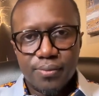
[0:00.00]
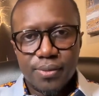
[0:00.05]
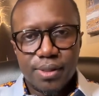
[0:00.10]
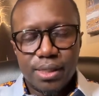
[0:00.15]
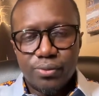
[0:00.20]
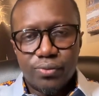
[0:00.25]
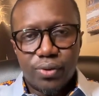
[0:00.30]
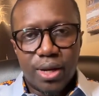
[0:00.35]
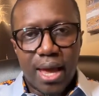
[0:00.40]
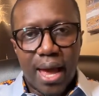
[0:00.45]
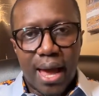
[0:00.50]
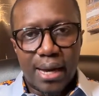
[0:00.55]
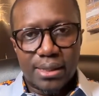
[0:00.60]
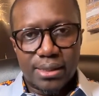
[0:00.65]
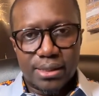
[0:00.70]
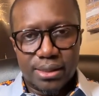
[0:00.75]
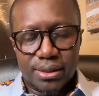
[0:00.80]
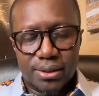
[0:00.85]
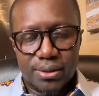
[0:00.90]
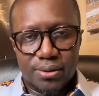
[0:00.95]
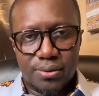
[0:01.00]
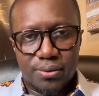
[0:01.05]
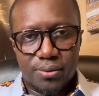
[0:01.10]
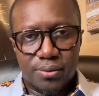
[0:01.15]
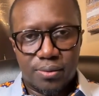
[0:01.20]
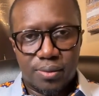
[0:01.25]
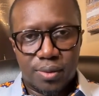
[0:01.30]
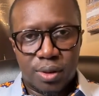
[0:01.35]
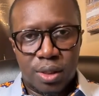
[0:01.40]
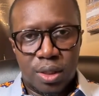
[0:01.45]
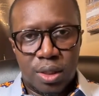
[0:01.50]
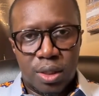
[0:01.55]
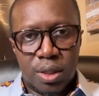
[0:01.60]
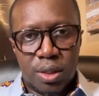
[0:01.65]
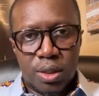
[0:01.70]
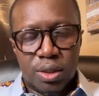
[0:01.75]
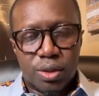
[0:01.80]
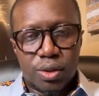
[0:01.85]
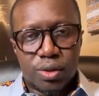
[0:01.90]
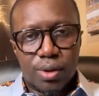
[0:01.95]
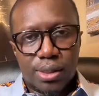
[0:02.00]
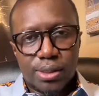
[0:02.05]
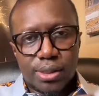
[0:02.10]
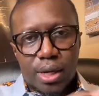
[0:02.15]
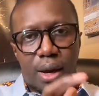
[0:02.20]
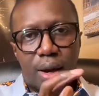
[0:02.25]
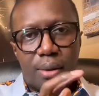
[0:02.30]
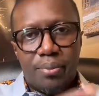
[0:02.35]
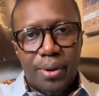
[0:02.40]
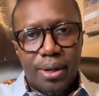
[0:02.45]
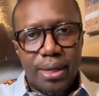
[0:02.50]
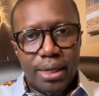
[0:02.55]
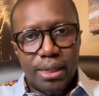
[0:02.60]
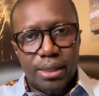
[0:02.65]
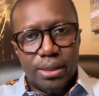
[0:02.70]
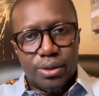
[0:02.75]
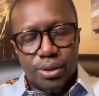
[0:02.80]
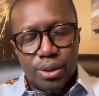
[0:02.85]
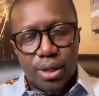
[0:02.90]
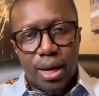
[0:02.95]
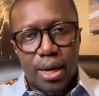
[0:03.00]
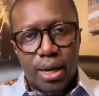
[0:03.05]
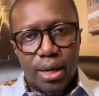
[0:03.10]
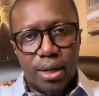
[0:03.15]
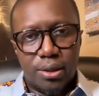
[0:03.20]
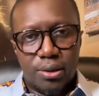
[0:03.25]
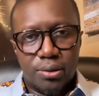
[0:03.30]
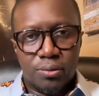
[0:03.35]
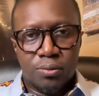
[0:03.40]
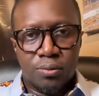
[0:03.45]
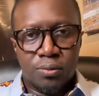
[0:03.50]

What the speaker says: didn't react. So as a company today,